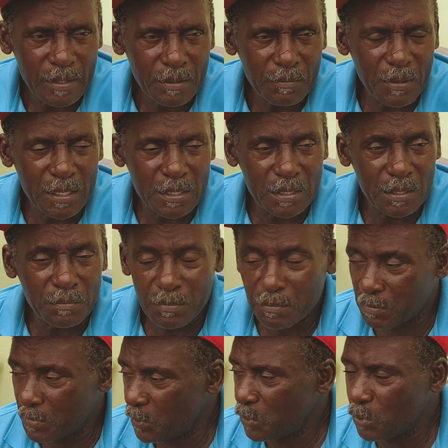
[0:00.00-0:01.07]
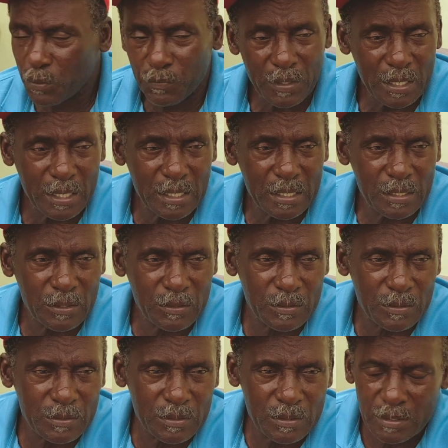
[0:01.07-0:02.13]
Man say, maybe know if you clean enough.
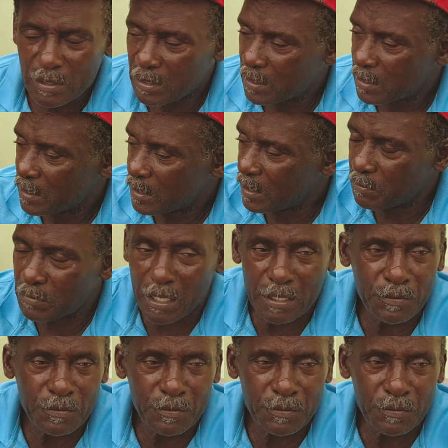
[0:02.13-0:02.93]
Man